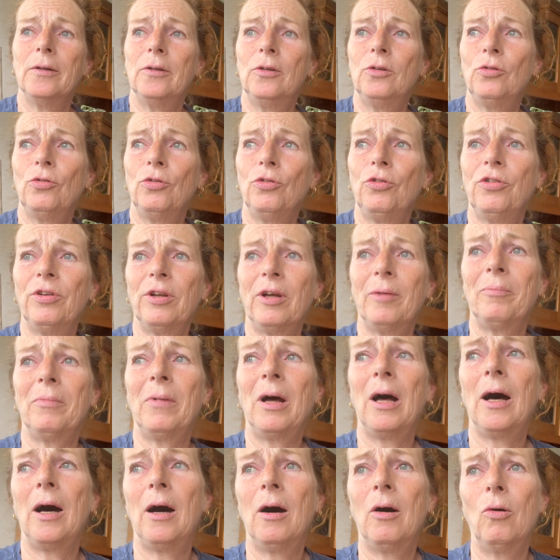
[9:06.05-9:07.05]

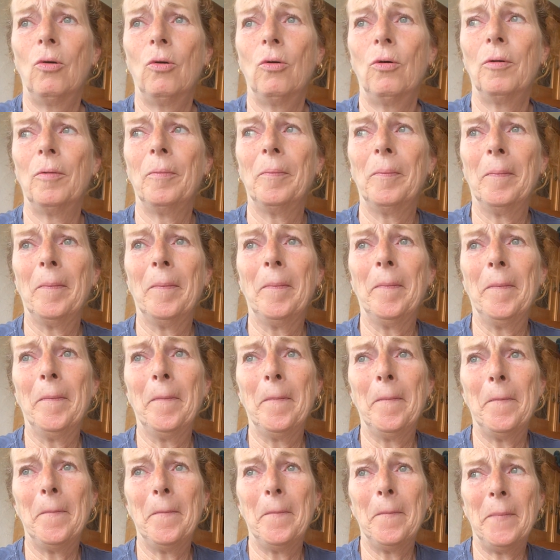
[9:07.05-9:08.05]
somehow
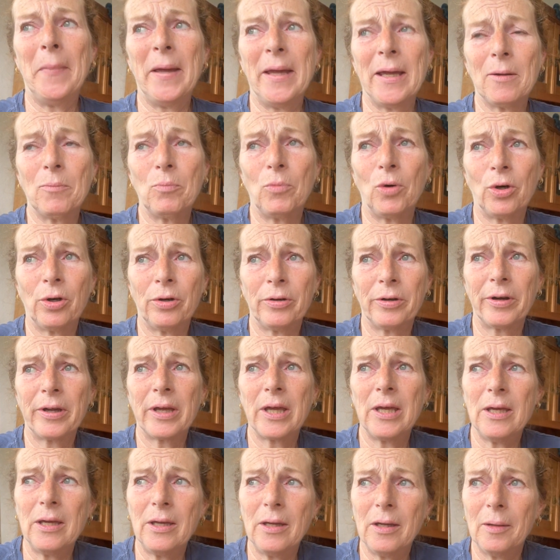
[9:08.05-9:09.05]
make
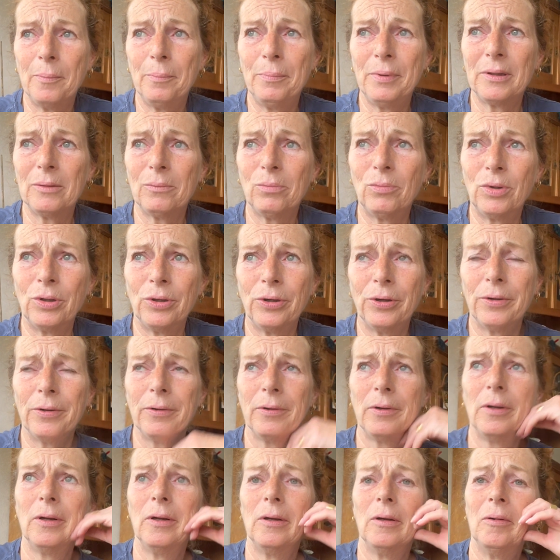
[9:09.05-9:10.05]
monarchy a bit more
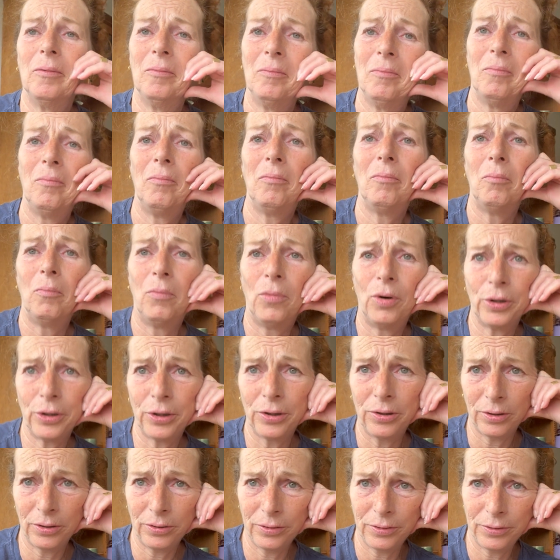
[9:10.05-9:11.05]

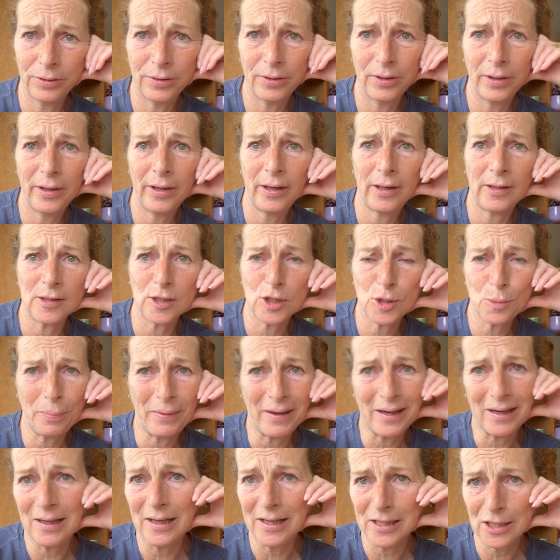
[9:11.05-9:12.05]
modern and
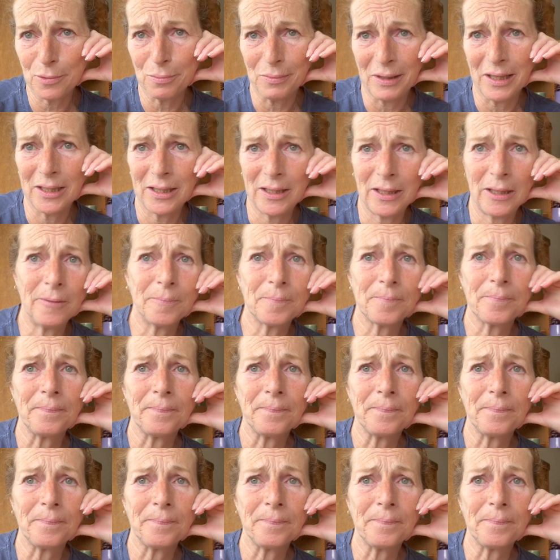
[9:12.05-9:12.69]
spend less money.